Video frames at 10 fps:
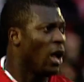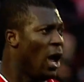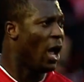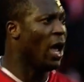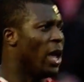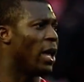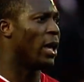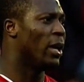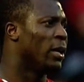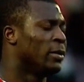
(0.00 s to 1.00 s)
if they get you in a
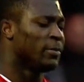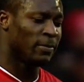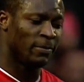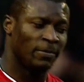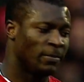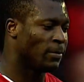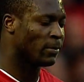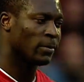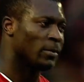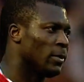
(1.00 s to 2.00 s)
one-on-one
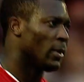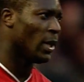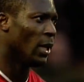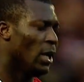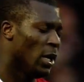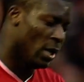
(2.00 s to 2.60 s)
situation, it's very, very